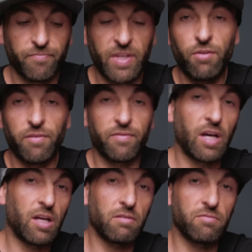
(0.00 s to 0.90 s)
Now I've
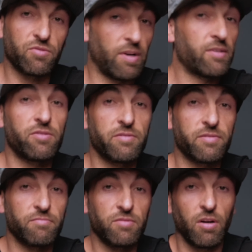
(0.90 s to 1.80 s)
got directions
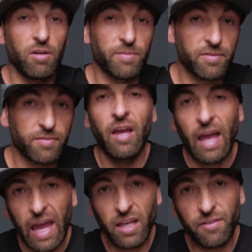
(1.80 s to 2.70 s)
to Harmons.
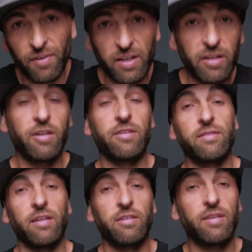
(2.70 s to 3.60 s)
And if I needed to
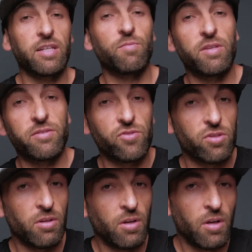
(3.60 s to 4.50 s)
send a text message,
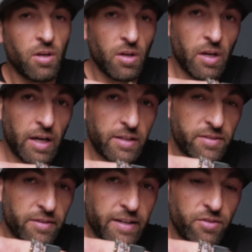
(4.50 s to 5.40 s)
hey
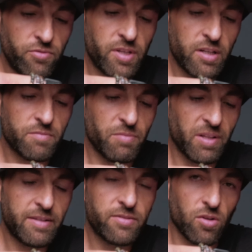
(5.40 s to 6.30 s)
Siri, can you text
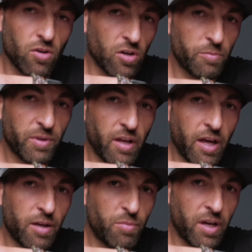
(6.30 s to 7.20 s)
Melissa Urban,
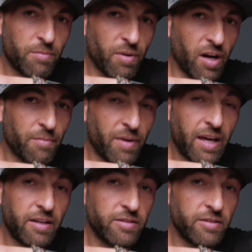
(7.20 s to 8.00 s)
hey babe, I'm headed